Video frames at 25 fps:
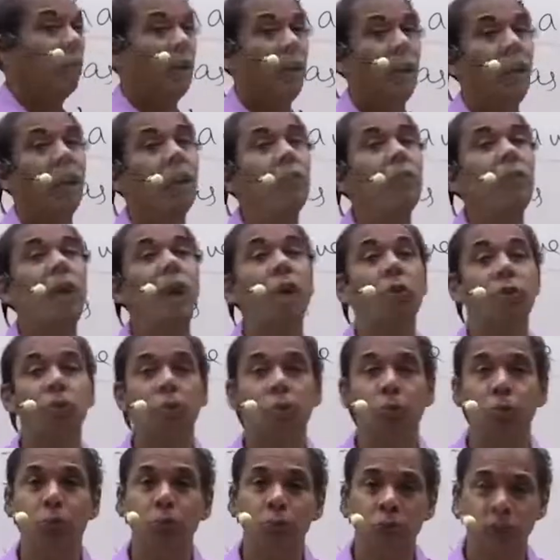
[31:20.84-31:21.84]
where we have
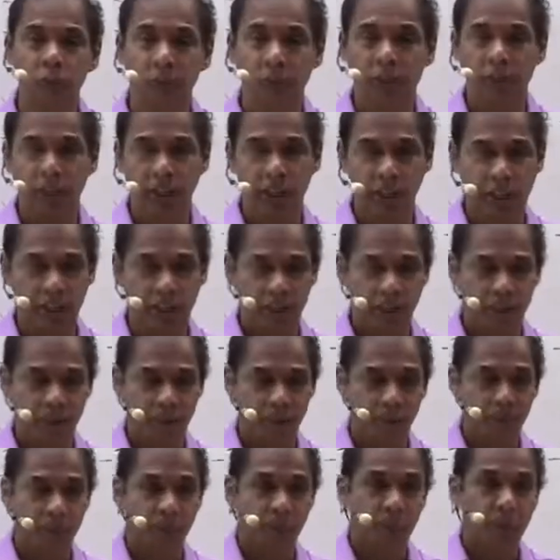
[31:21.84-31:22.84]
to use take,
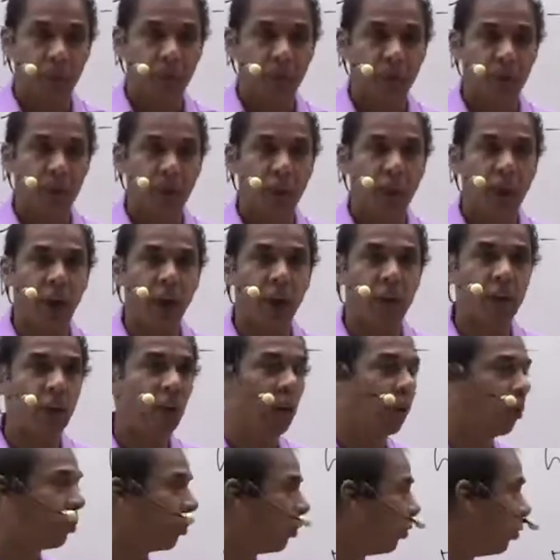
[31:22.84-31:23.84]
where we
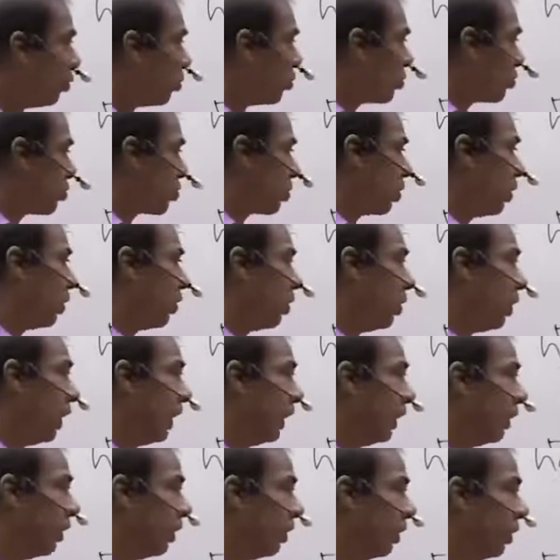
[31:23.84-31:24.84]
have to use
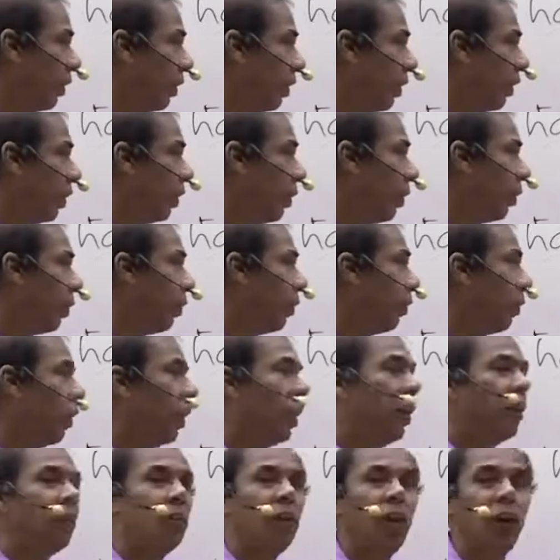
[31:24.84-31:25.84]
drink,
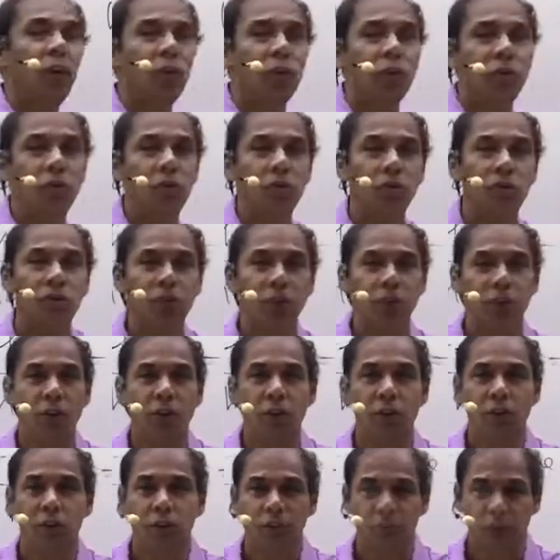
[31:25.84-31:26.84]
where we have to use
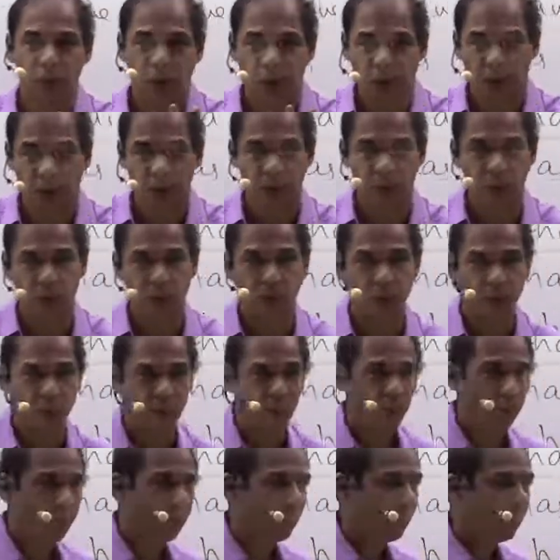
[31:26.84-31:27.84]
consume. Observe.
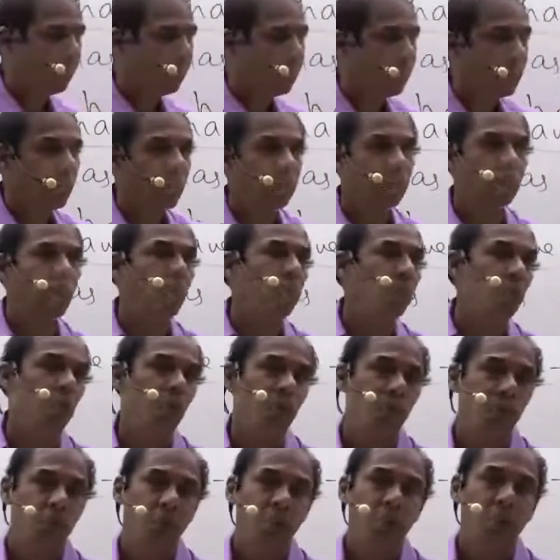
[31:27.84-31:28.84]

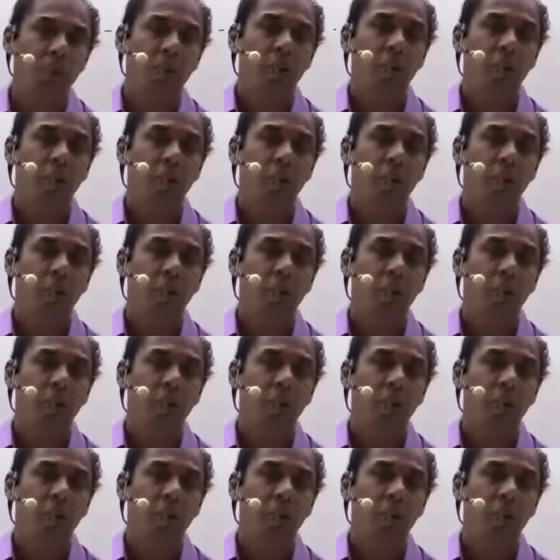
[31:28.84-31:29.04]
Suppose